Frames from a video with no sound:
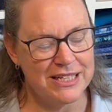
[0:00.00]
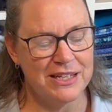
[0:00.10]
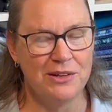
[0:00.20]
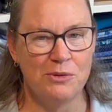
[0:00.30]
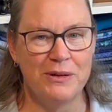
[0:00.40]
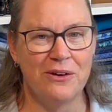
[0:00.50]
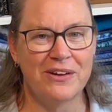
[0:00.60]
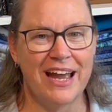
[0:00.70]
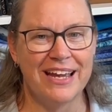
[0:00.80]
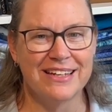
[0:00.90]
it'll be
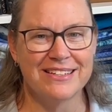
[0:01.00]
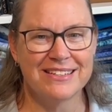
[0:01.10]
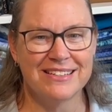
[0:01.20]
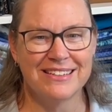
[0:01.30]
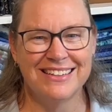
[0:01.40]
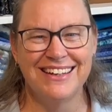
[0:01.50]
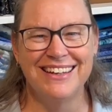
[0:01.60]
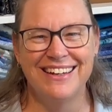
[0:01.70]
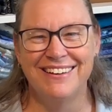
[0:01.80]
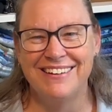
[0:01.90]
okay, because
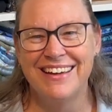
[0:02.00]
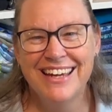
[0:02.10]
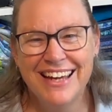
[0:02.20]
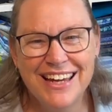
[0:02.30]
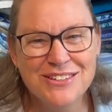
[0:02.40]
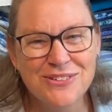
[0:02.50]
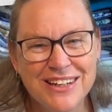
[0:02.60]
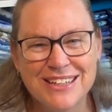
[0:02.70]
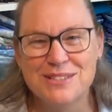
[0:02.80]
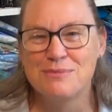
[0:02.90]
he's going to get some